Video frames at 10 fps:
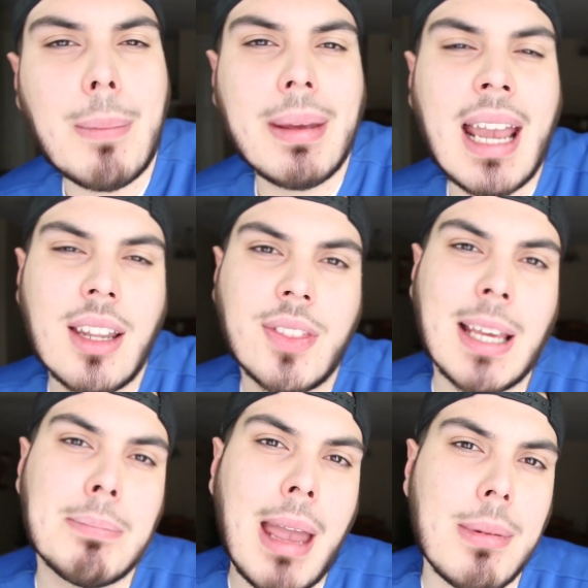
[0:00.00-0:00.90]
I began to
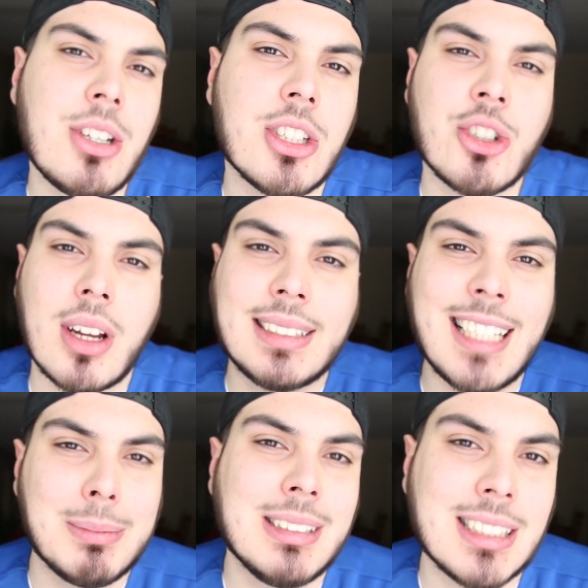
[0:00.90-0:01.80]
think maybe she's just trying to
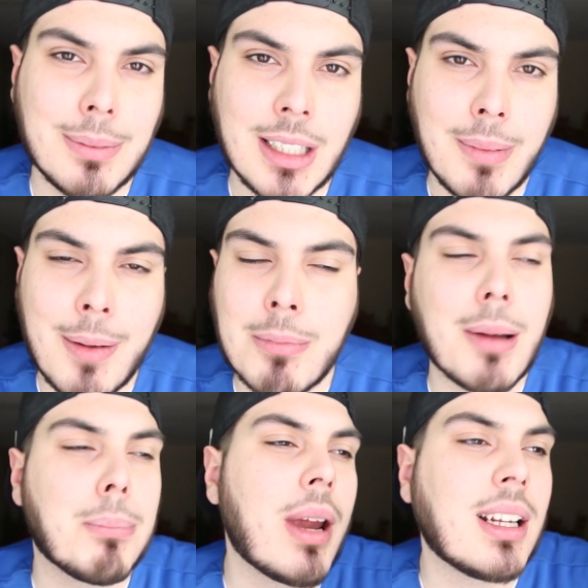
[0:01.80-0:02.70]
tell me something. Maybe
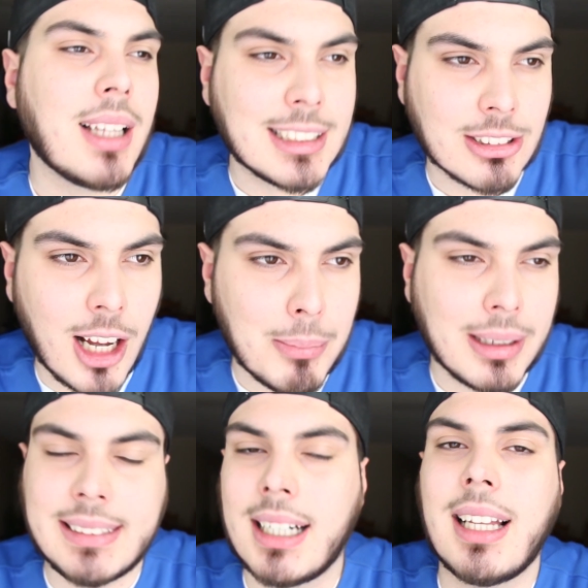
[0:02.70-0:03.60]
my brake lights are out,
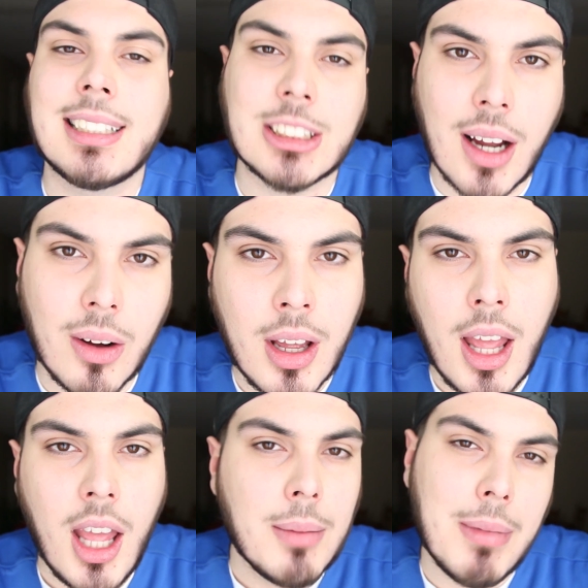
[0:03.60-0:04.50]
my tail lights are out.
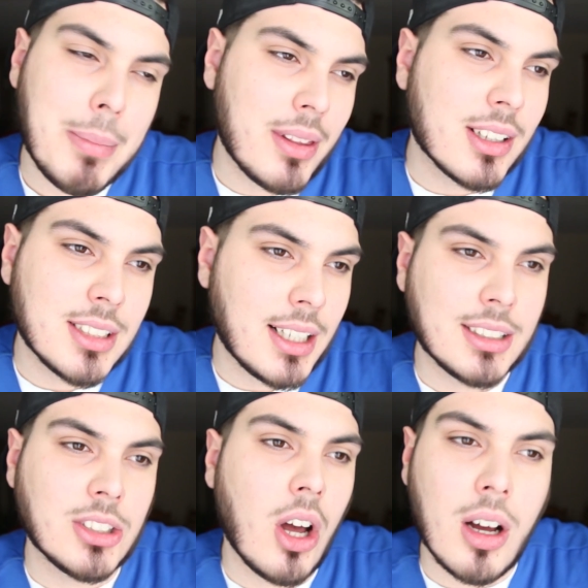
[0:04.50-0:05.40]
Maybe there's
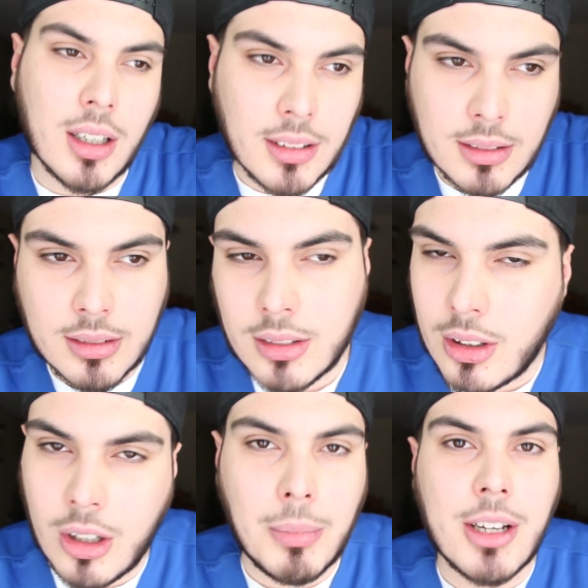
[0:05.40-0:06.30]
like a dog
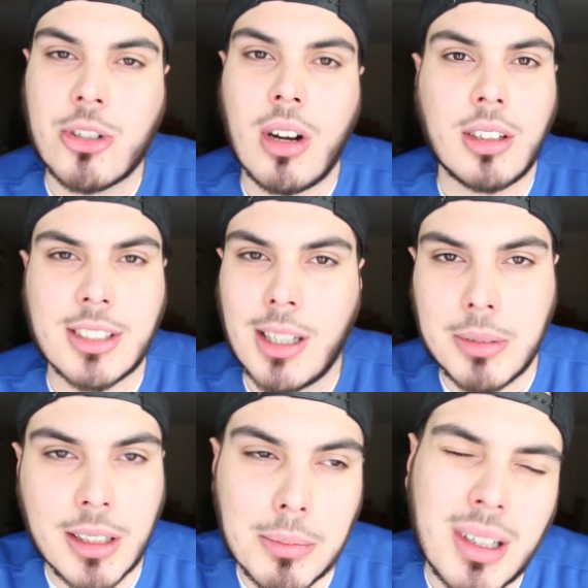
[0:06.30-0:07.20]
on my trunk or
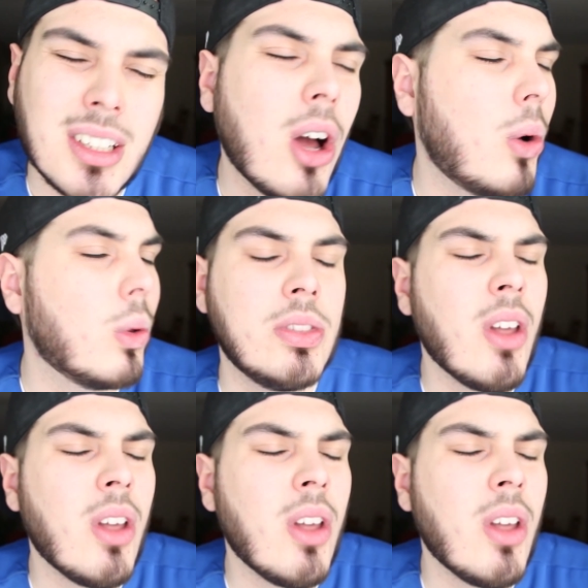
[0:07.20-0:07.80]
something. But no.